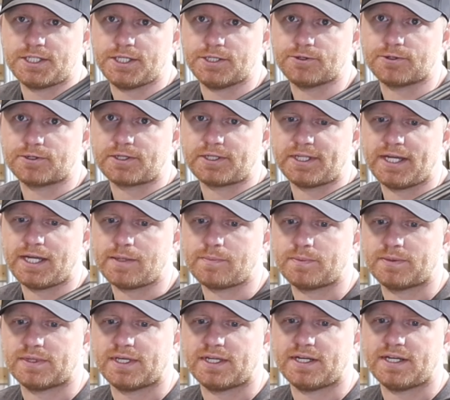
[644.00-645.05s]
gear
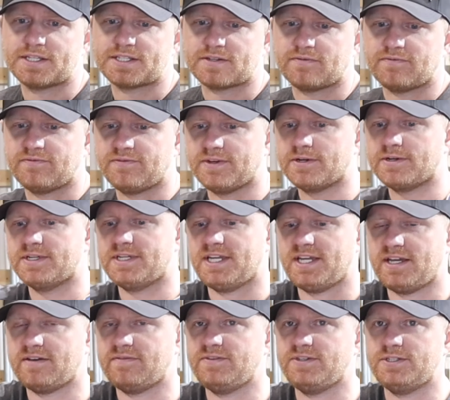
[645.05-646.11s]
clamp that has a very
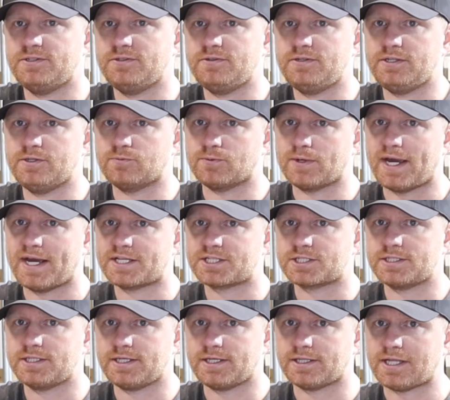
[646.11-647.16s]
heavy-duty
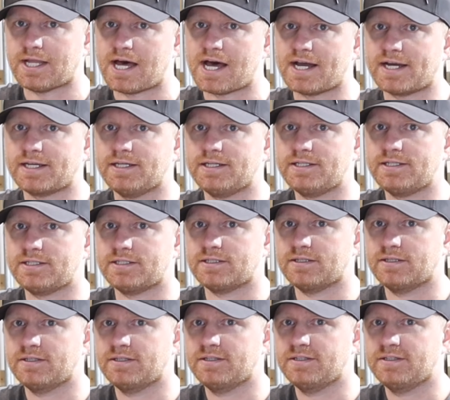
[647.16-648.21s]
ratcheting lock in
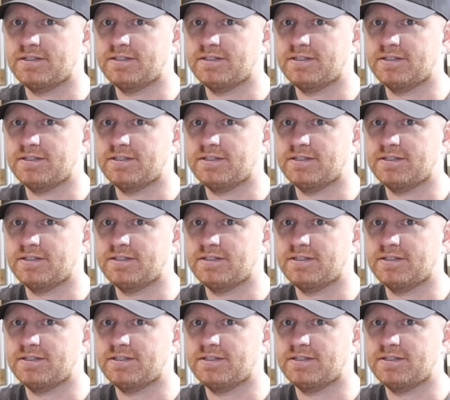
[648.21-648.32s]
it.